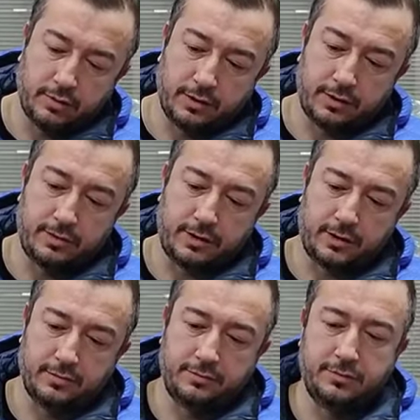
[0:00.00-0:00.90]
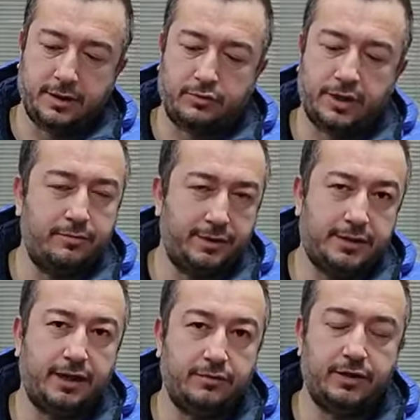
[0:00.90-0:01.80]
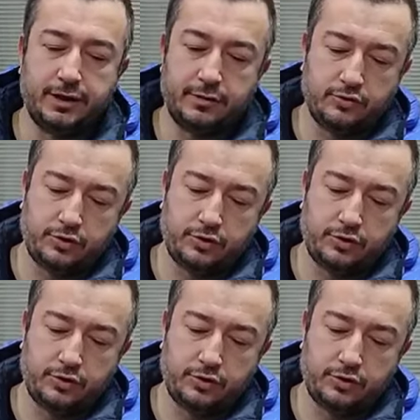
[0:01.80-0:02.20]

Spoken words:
We are excitedly waiting for this product.